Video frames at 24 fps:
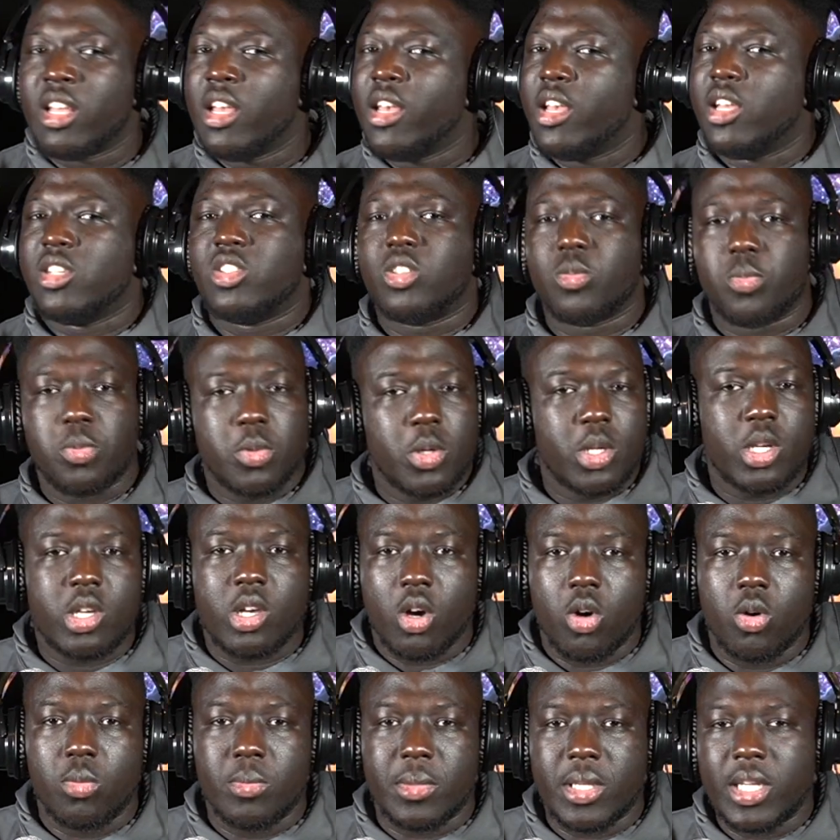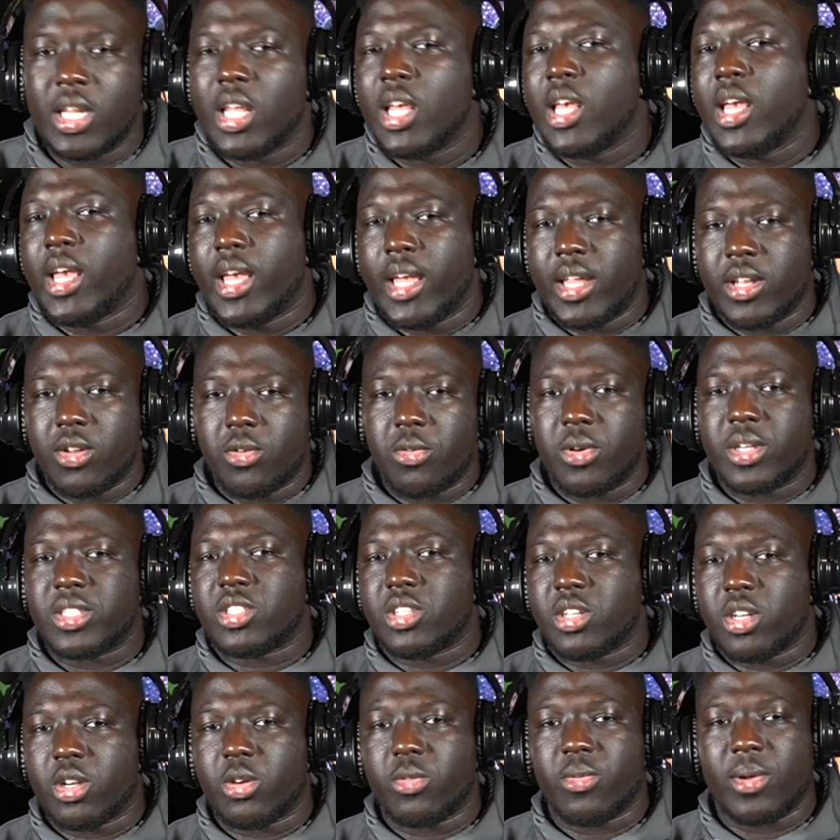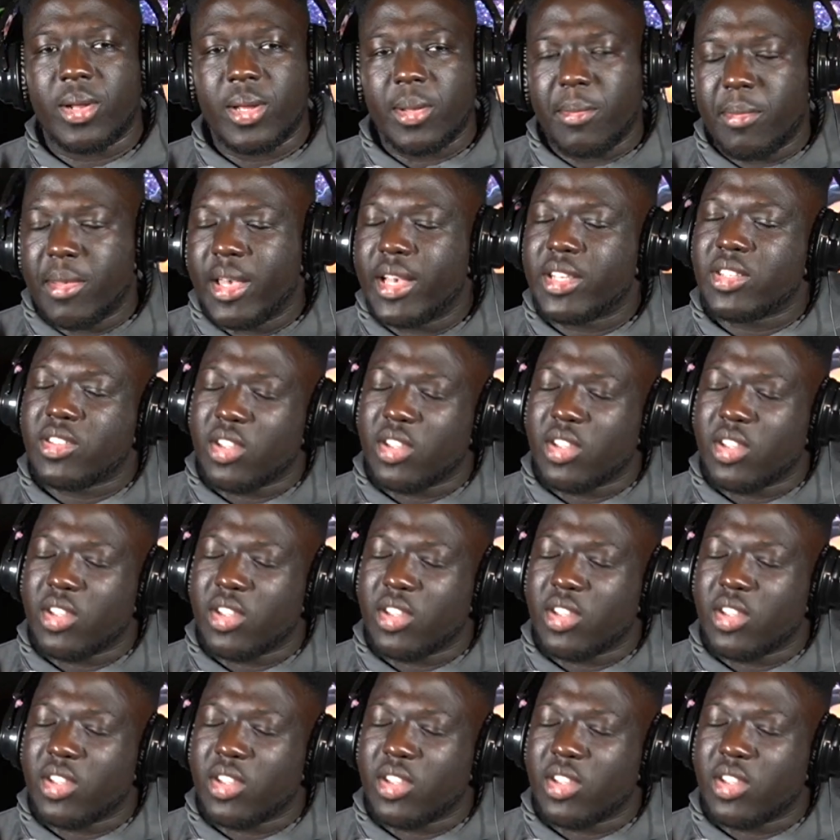And Jabri Coleman and the rest of their running backs,